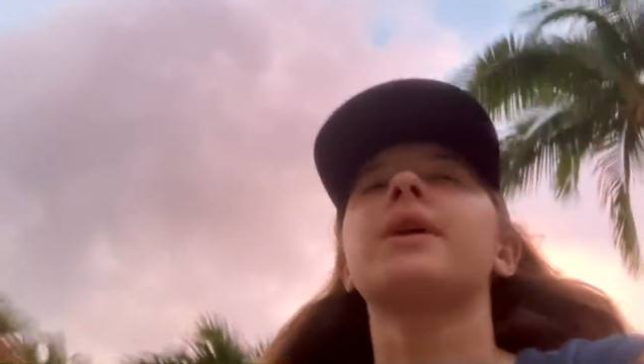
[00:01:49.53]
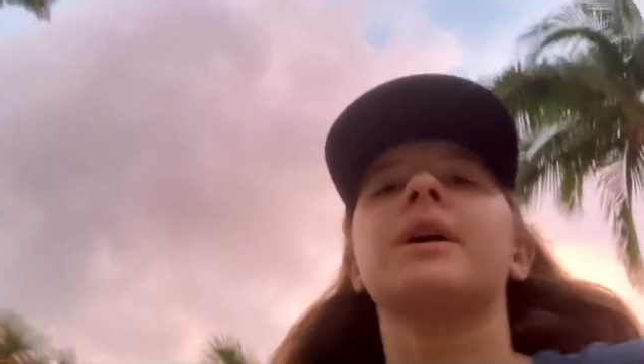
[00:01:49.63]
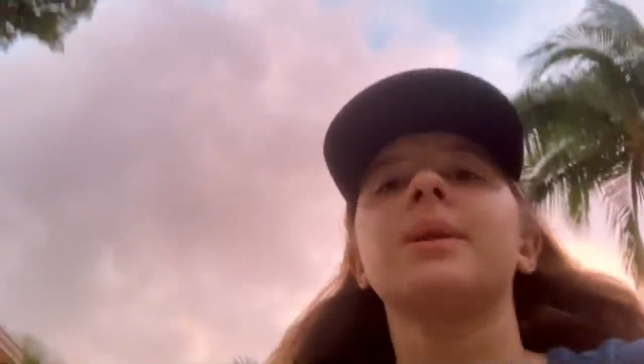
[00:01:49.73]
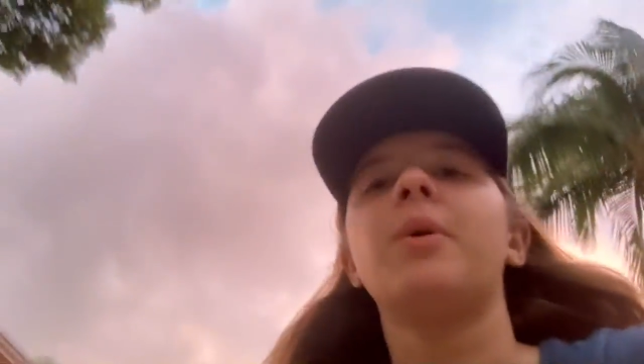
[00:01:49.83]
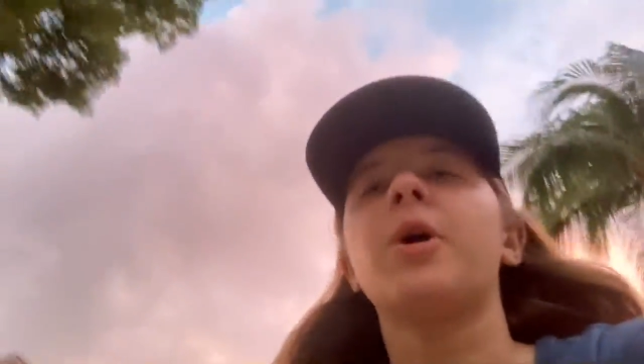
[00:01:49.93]

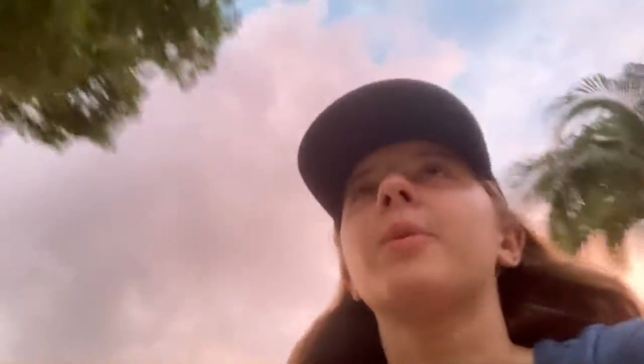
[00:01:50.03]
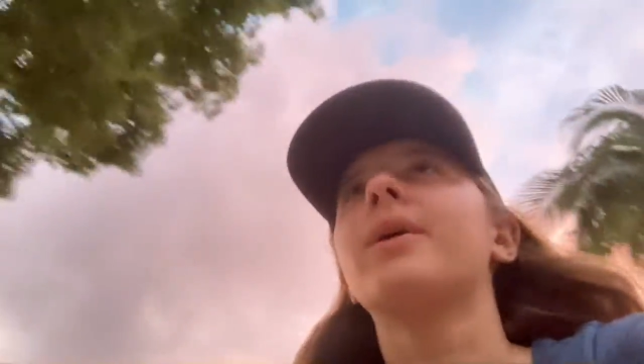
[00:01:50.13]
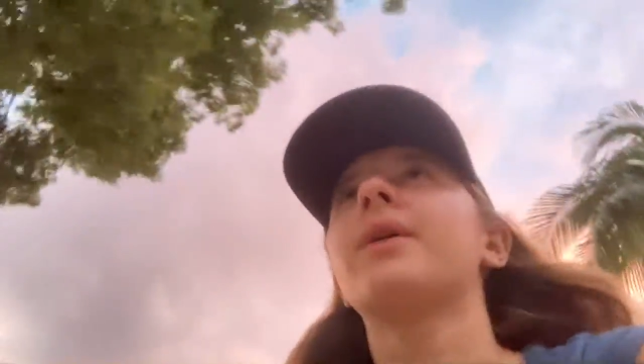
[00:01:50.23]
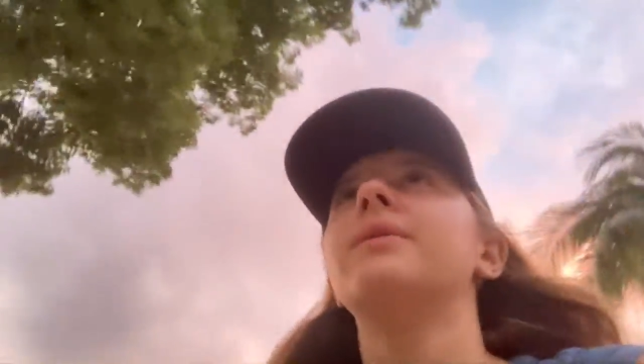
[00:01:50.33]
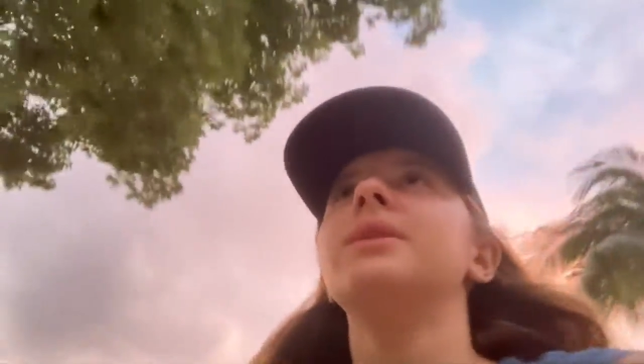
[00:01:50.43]
on the
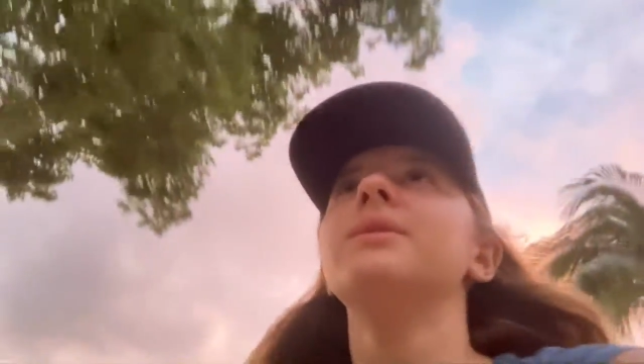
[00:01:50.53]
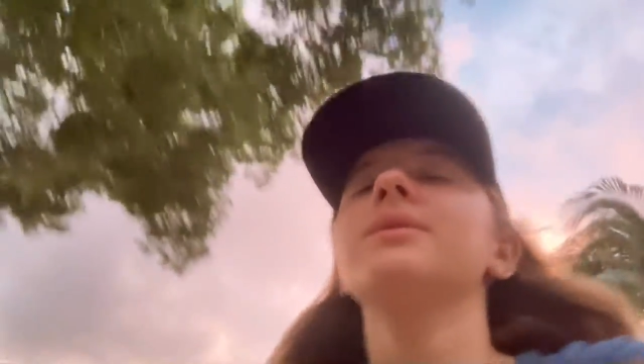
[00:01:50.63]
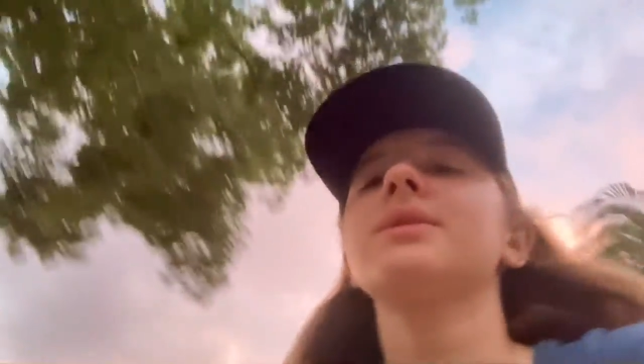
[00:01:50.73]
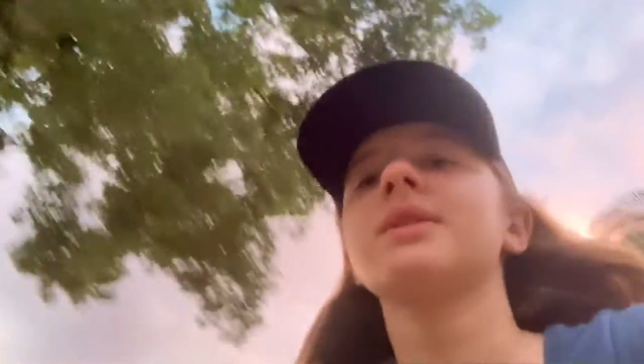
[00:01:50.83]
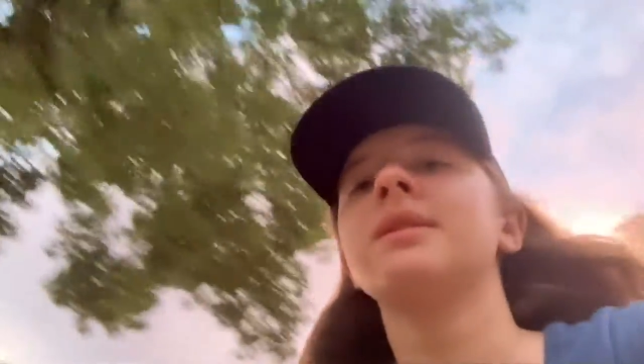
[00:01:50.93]
Pokemon Go
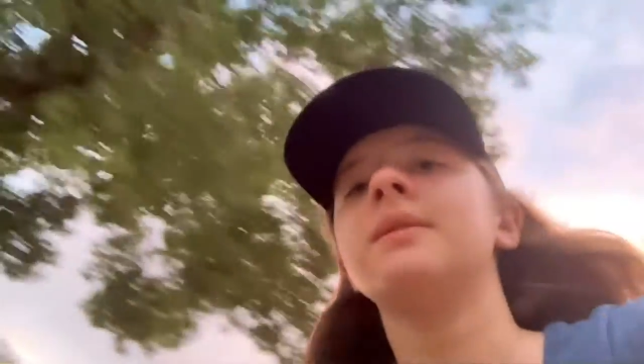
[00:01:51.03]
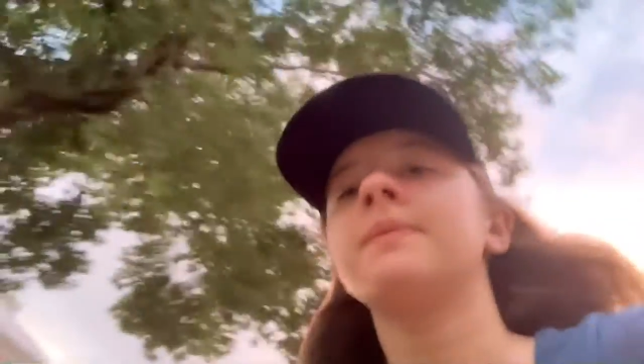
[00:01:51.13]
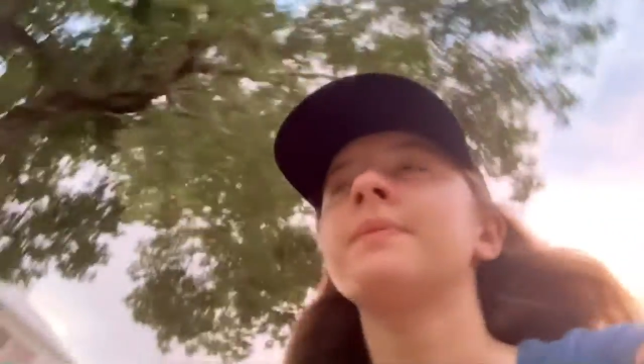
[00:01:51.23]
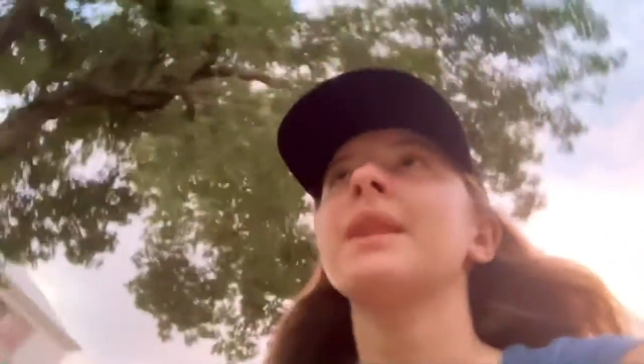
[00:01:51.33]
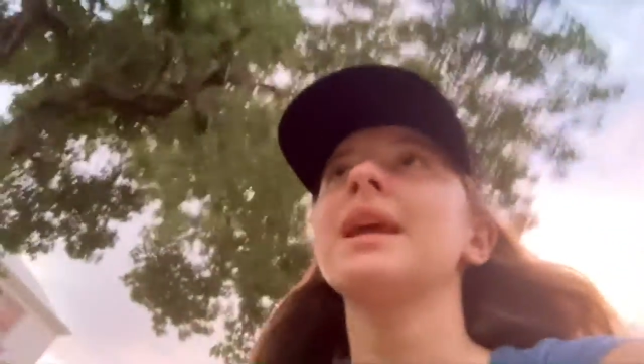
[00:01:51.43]
news,
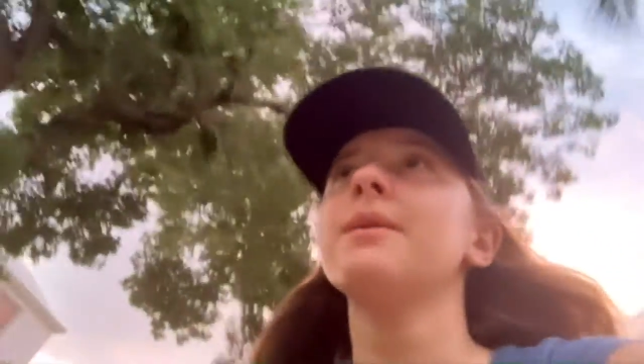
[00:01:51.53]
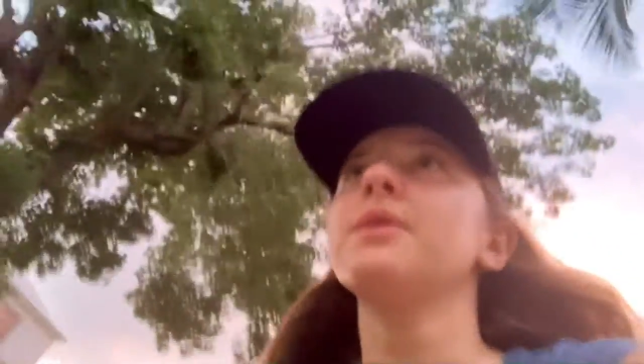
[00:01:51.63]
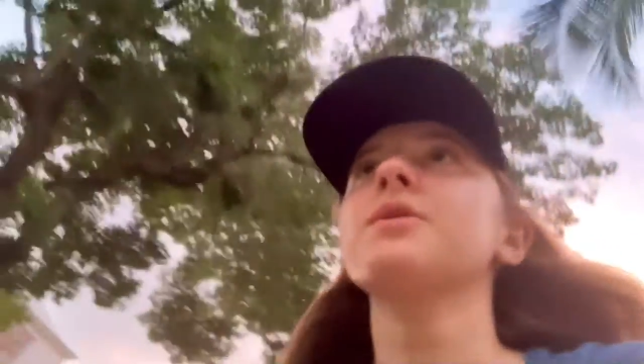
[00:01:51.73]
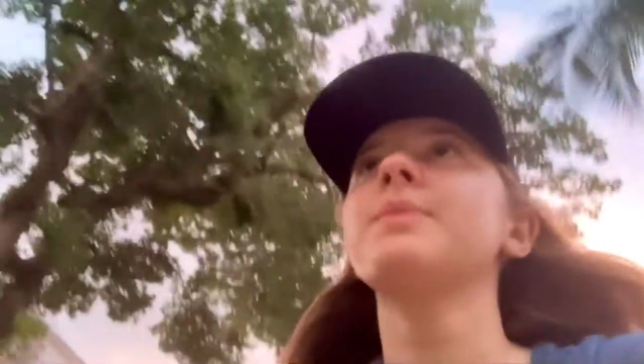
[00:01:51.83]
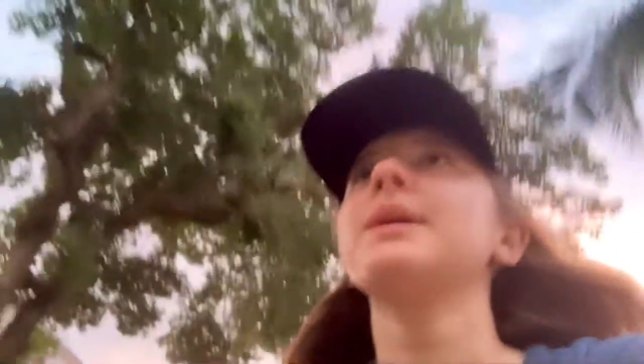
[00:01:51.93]

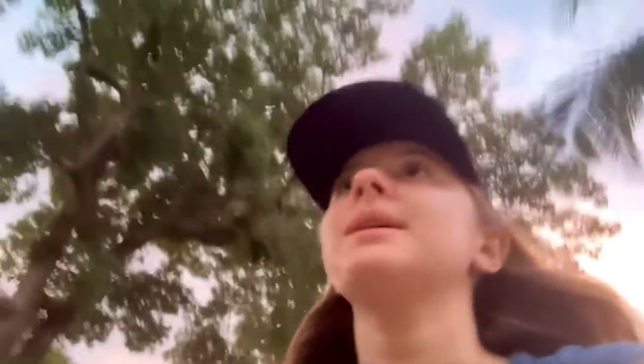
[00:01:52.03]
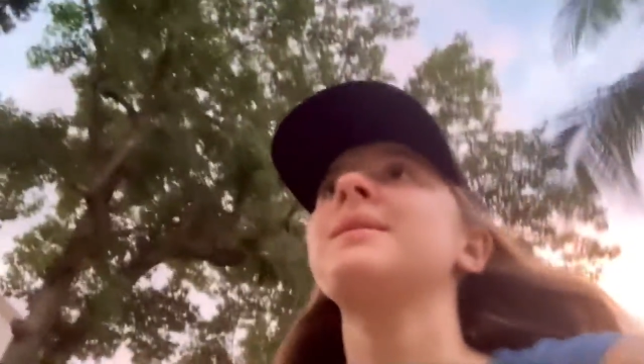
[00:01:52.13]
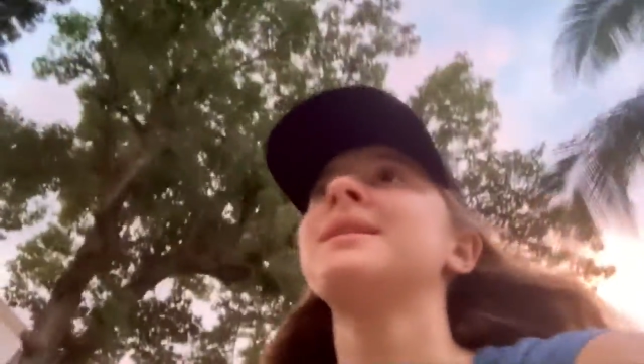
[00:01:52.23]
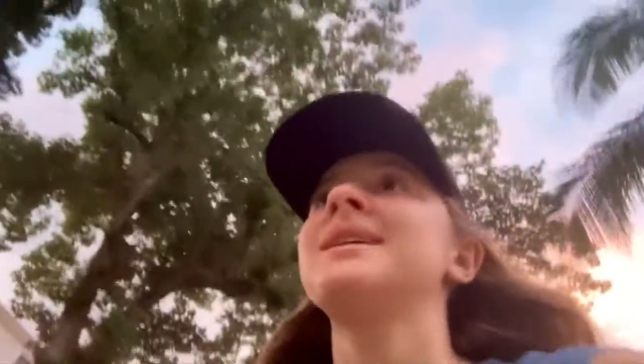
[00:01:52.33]
which would be,